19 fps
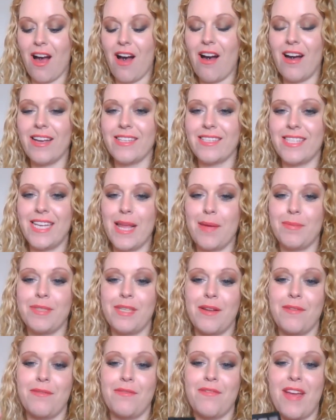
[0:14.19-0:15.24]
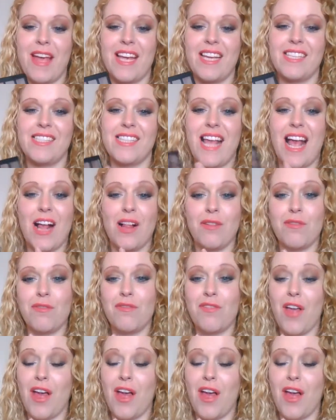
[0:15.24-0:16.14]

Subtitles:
Eyes, Lips and Face e.l.f.